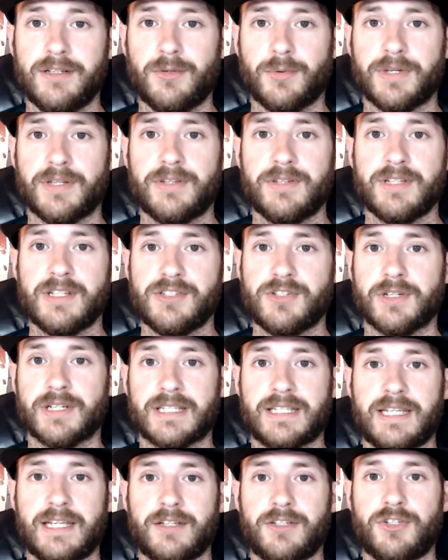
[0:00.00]
with. He's going
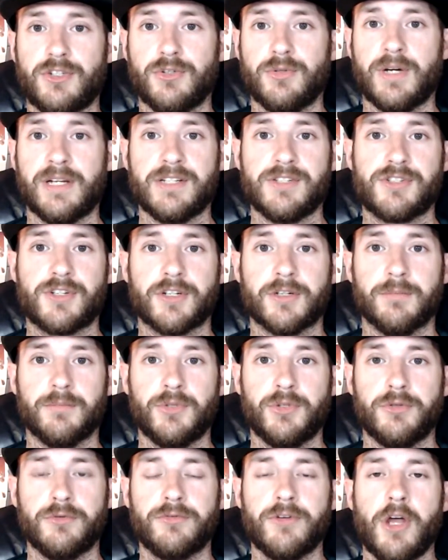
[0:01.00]
to kick you, and he's going to
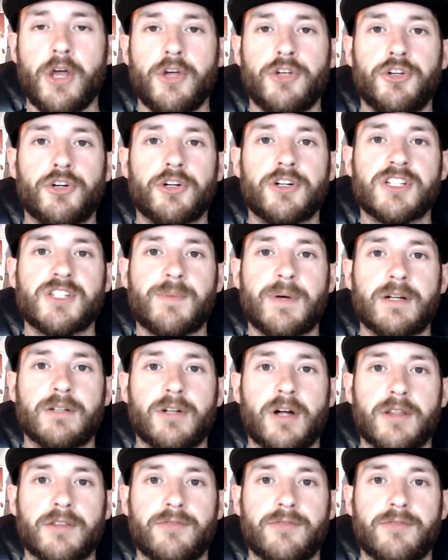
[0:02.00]
move. You're going to spend a lot of the